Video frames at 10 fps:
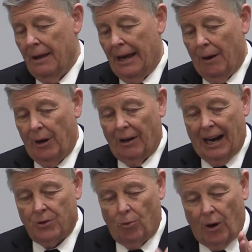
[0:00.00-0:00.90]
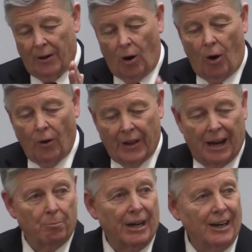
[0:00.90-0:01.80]
And realize what all
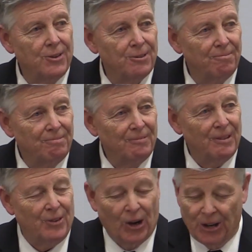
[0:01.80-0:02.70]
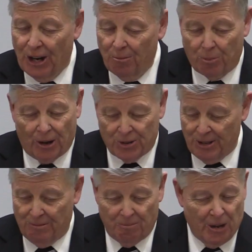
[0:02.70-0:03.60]
that means. If you're a young
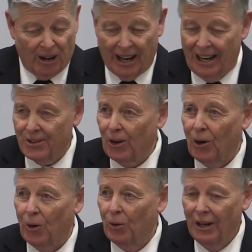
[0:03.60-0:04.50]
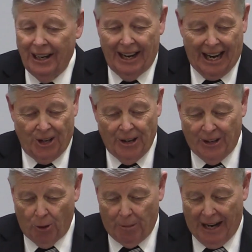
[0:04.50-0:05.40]
person, middle aged or old, and you need
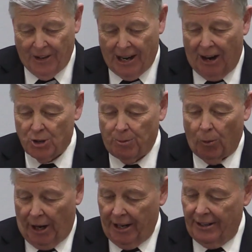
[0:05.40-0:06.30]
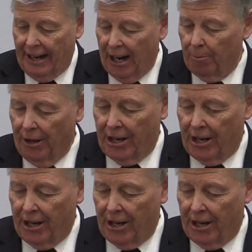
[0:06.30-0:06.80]
to obey the gospel, we're here to help you.